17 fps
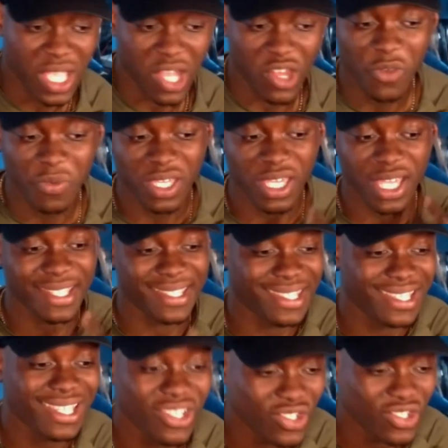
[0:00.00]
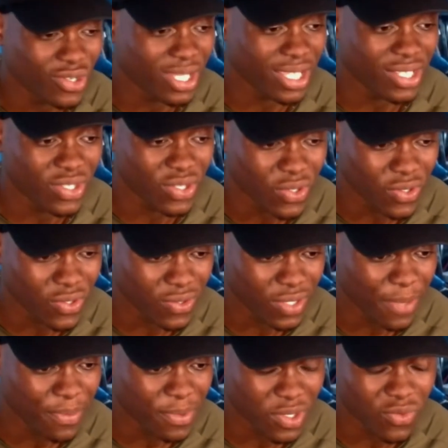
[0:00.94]
I hope you guys did enjoy it
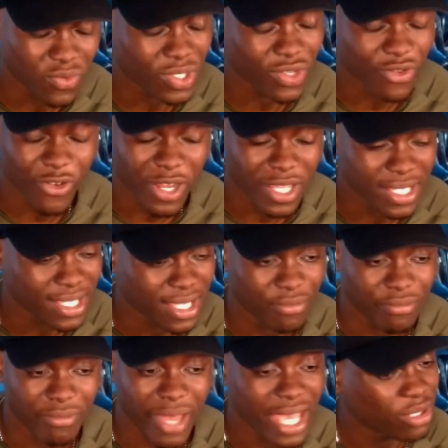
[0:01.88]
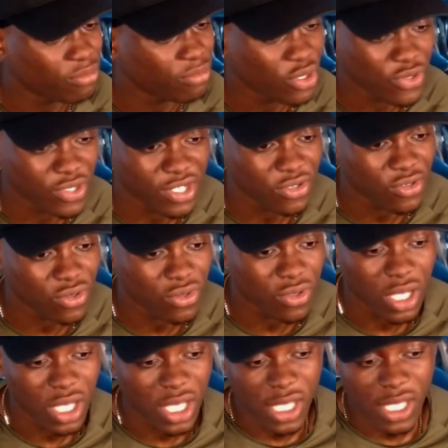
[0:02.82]
too. The episode was crazy and mad
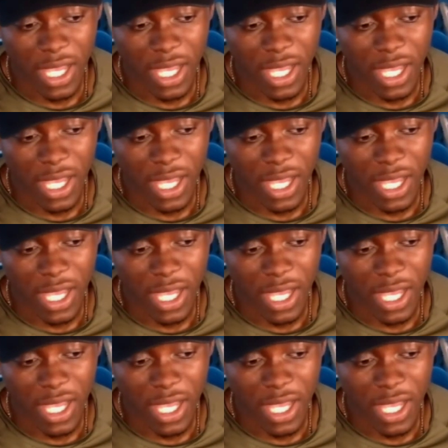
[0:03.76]
emotional.